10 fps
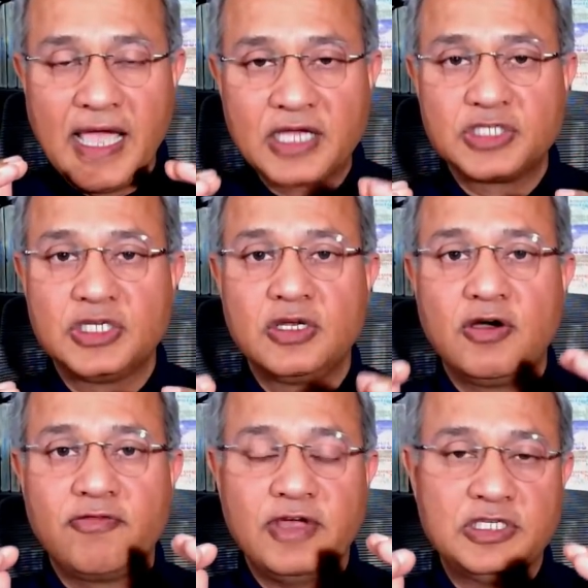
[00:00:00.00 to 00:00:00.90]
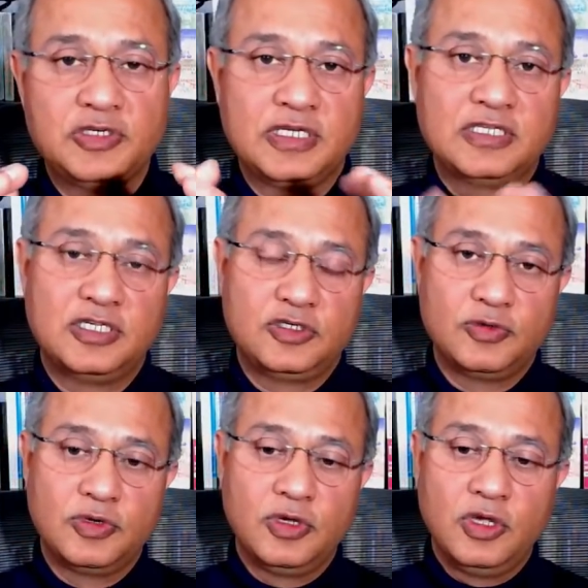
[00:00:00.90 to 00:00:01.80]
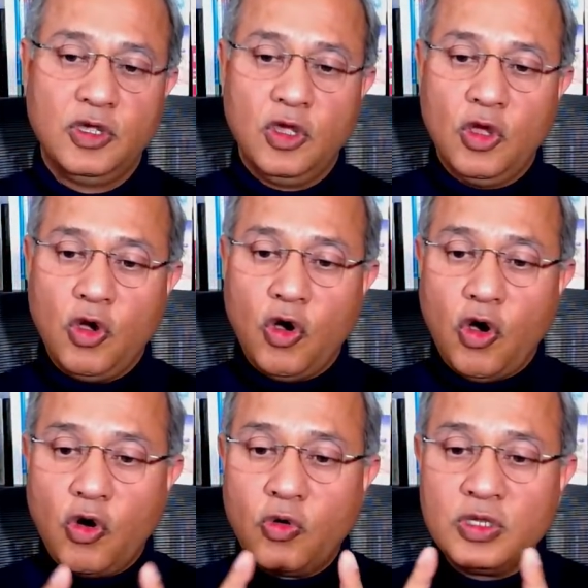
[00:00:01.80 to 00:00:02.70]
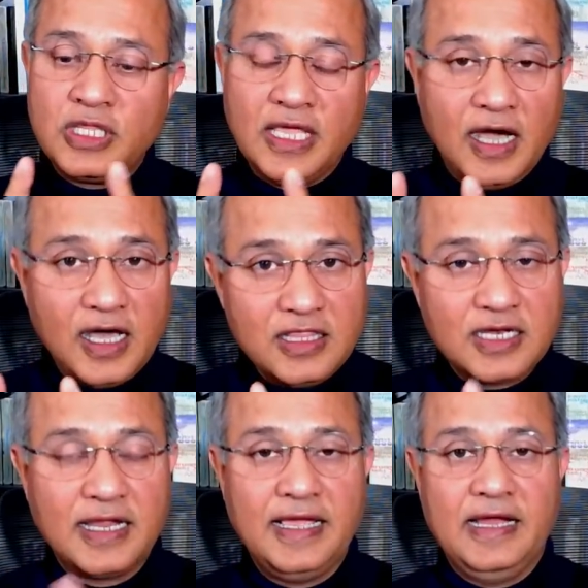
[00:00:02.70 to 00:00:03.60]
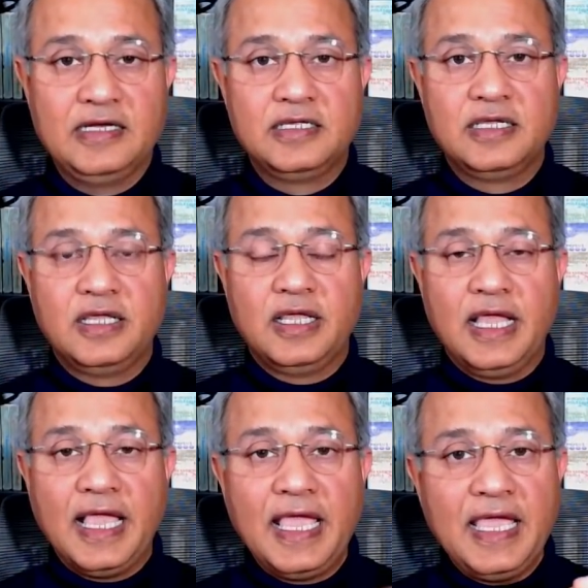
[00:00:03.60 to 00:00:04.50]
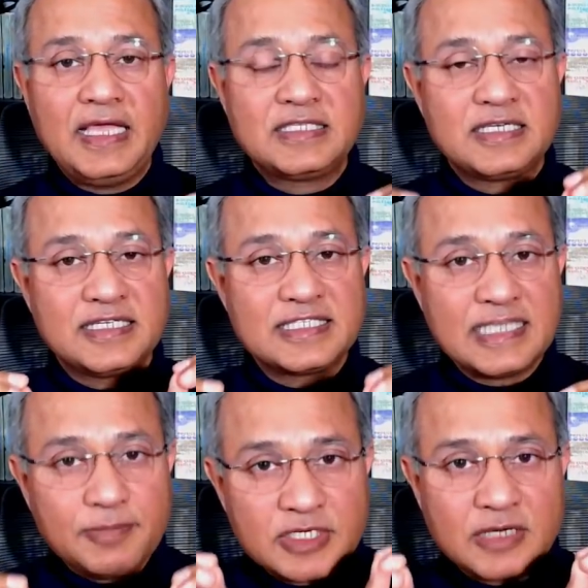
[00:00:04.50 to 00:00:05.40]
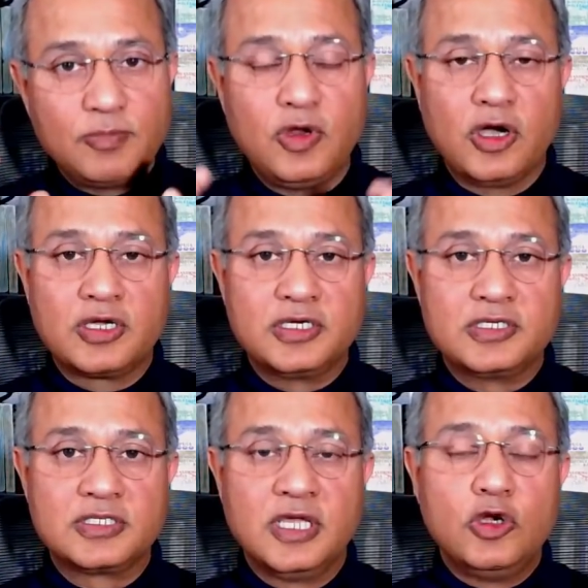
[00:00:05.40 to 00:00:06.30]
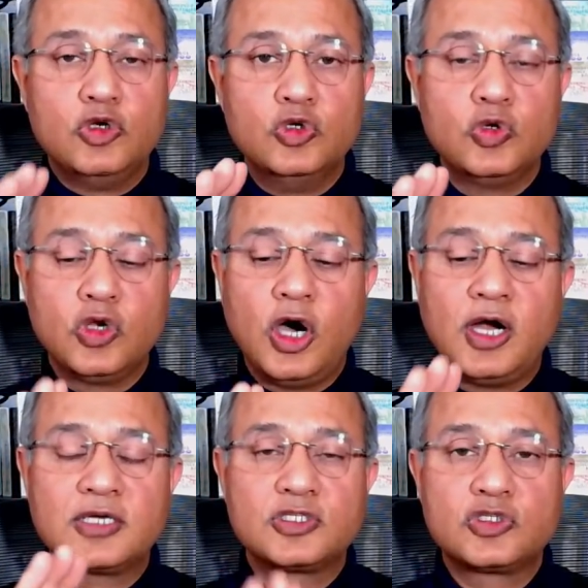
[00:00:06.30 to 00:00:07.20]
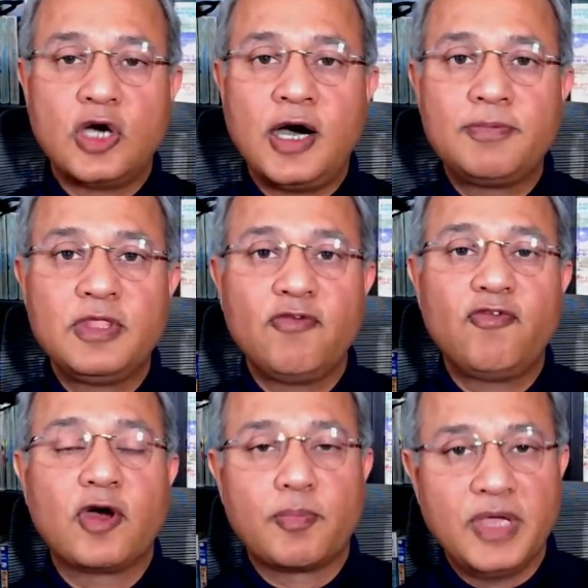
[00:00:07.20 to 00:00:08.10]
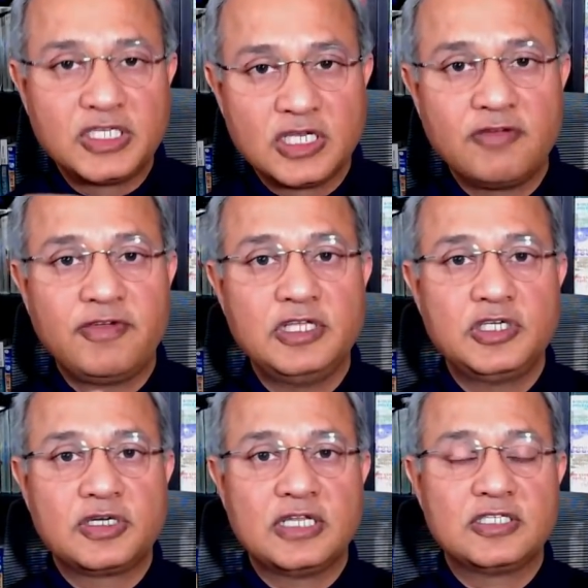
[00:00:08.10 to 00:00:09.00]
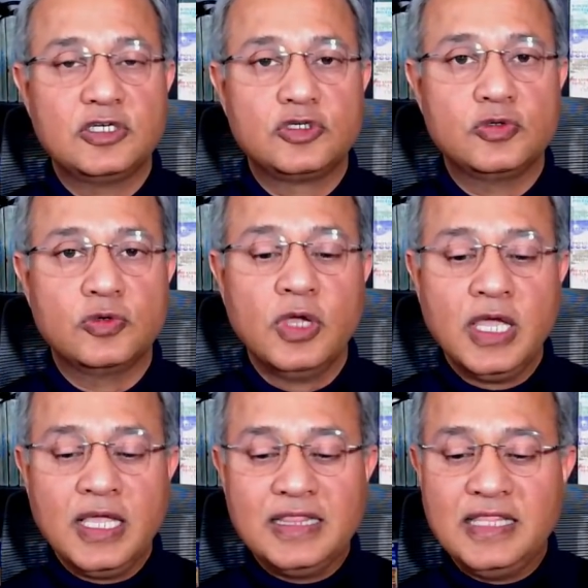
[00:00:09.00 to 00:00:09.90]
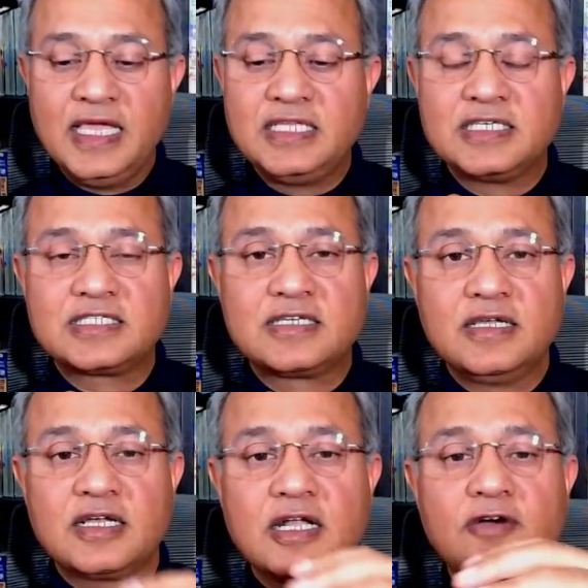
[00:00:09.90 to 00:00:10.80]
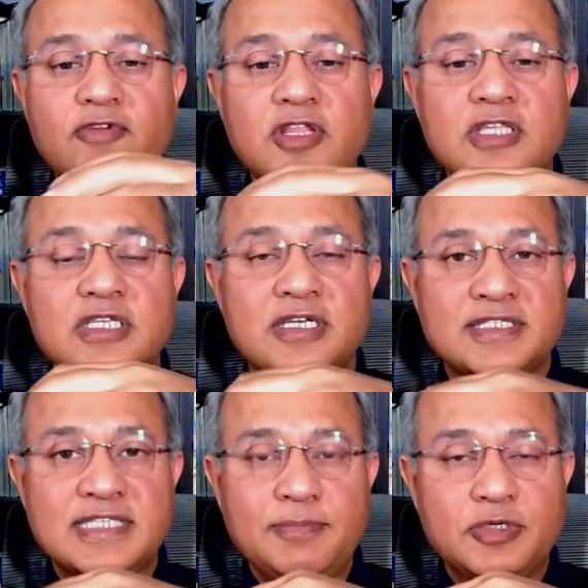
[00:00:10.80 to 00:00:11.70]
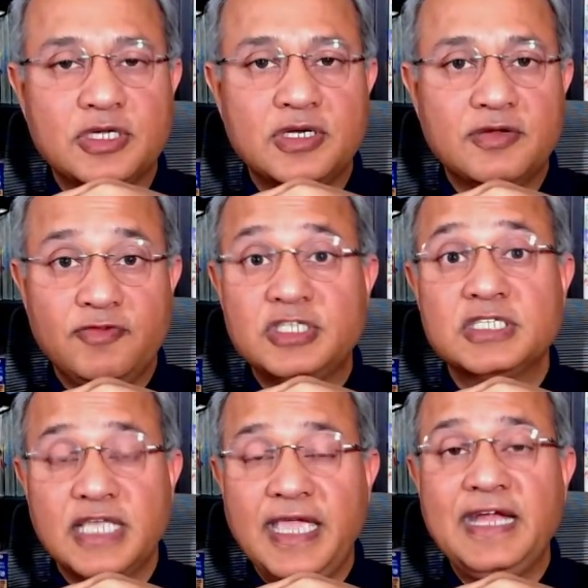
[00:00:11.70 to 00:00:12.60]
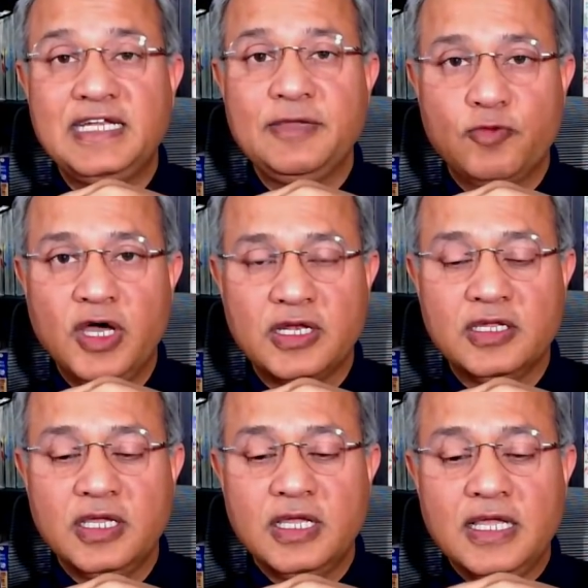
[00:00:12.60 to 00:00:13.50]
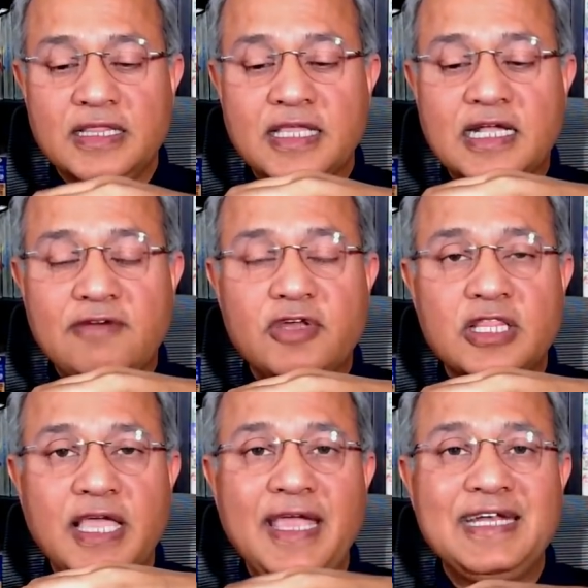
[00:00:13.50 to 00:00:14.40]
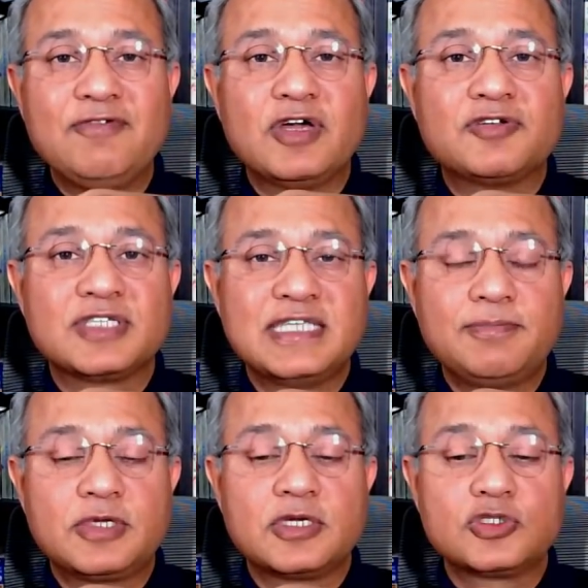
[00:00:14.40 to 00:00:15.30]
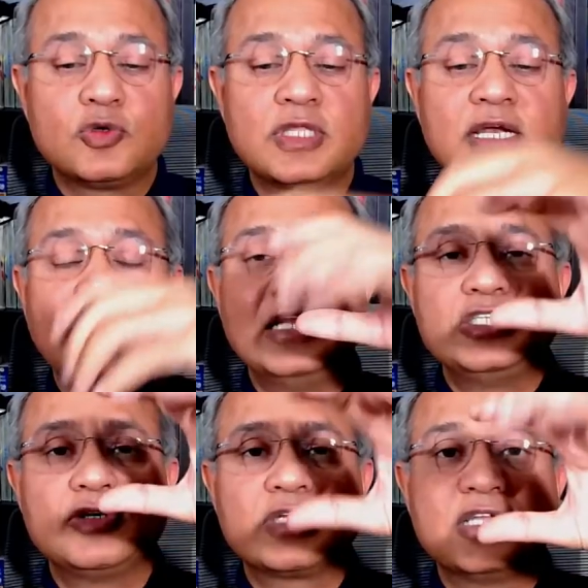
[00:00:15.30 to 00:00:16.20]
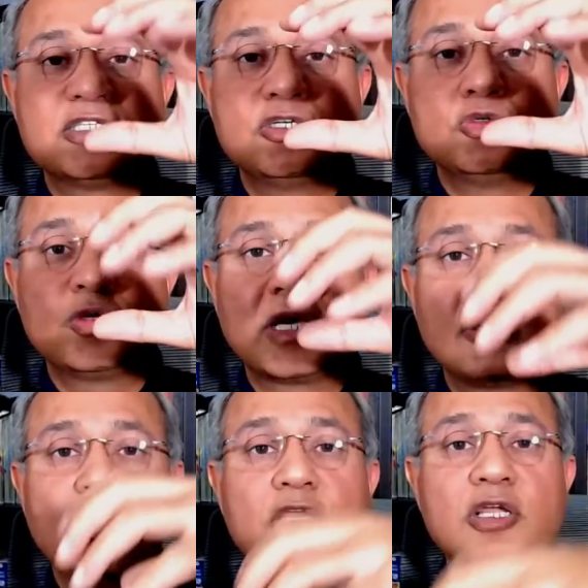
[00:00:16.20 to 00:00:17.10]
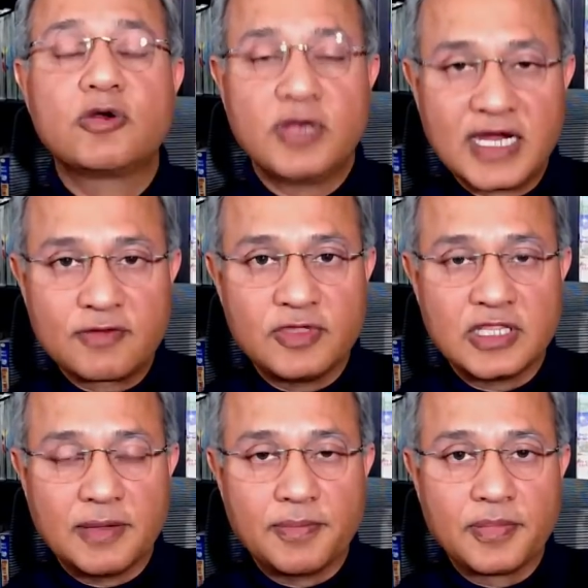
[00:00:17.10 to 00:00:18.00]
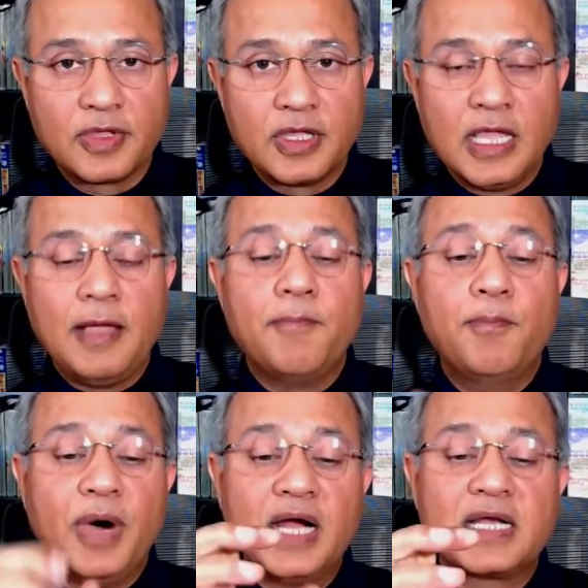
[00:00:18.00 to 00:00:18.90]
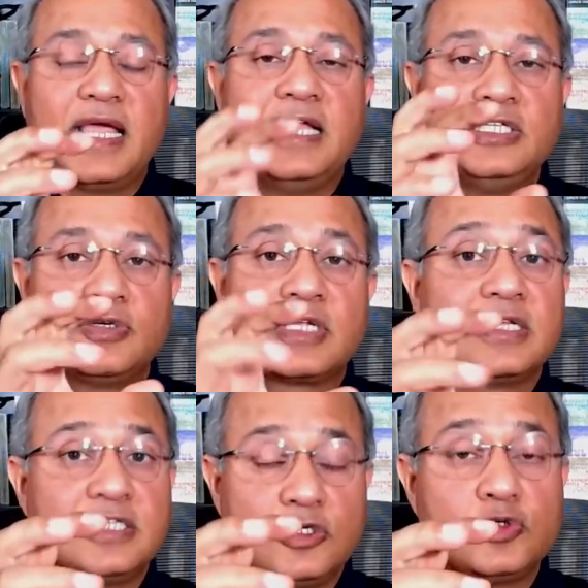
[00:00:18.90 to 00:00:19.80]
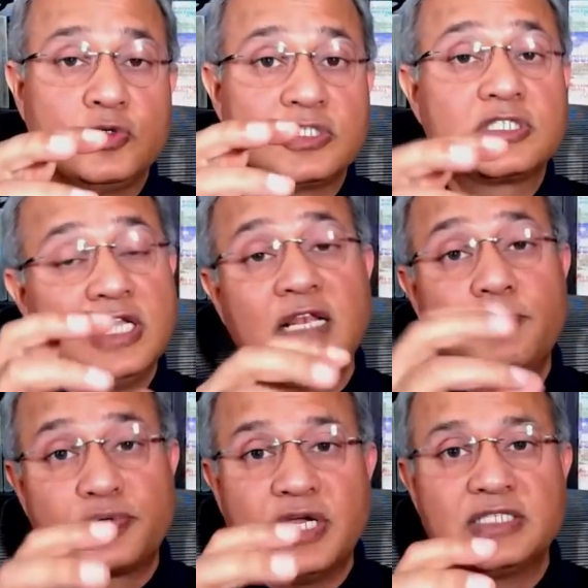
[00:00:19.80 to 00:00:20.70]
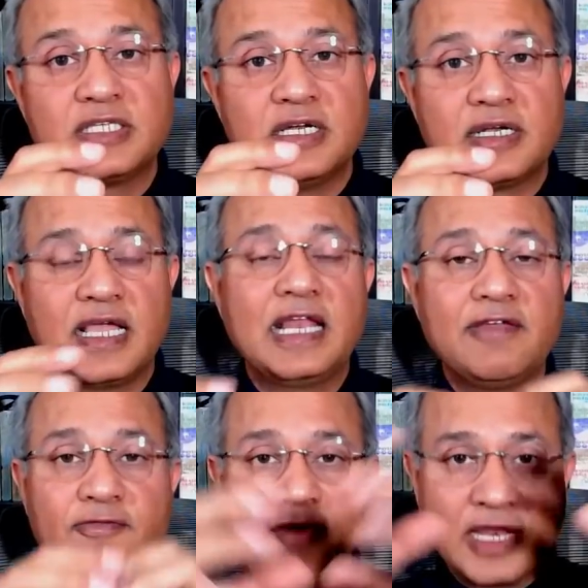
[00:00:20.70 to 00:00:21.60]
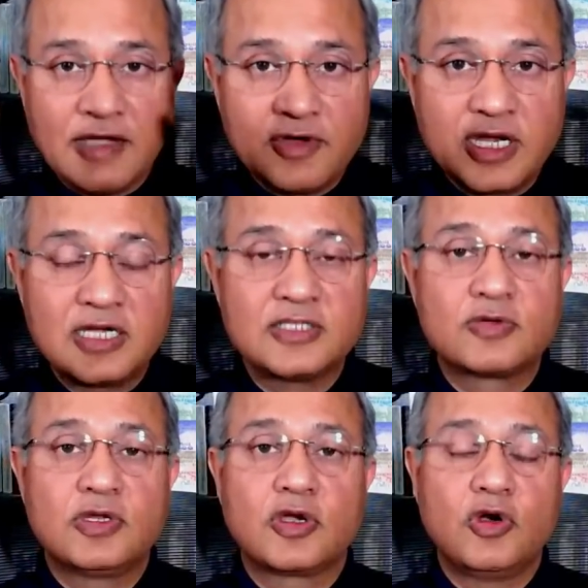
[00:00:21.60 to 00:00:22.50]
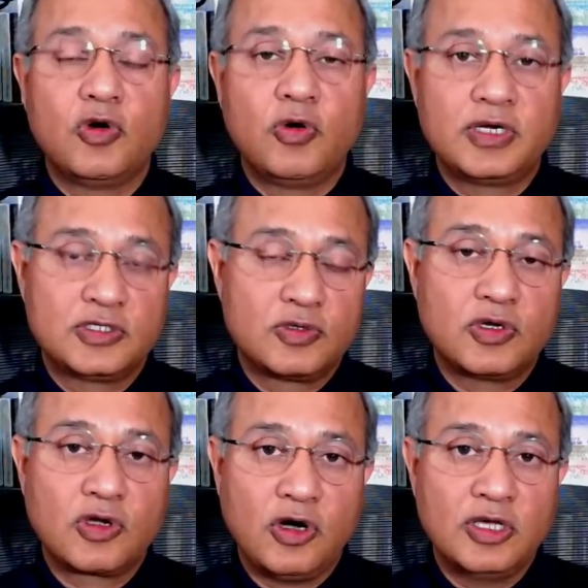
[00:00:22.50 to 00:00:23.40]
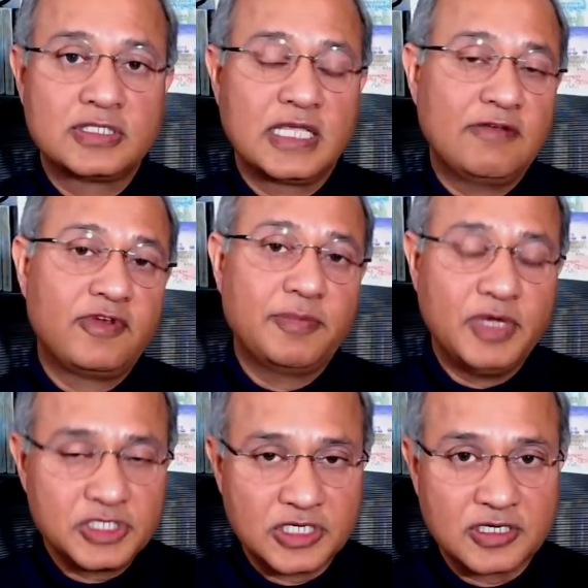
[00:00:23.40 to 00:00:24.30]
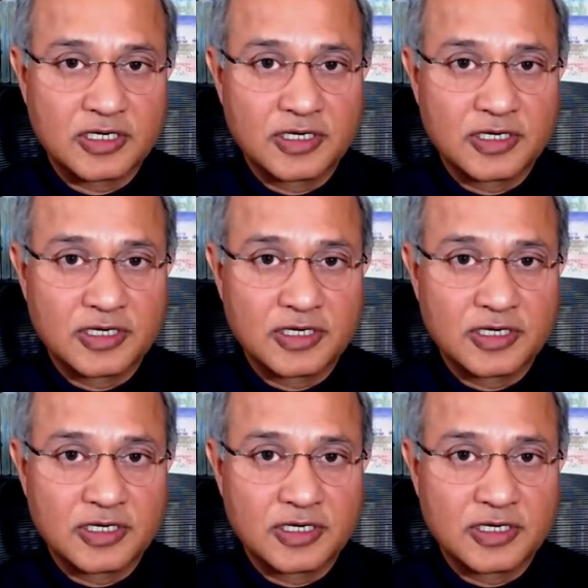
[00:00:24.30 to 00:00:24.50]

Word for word: action of angiotensin 2. On the other hand, ACE receptor blockers do not stop the formation of angiotensin 2. They just cover the receptor, which is AT1. They cover the AT1 receptor so that angiotensin 2 cannot connect with them. But angiotensin 2 is still present, and if wherever it is going to go, it is going to cause inflammation.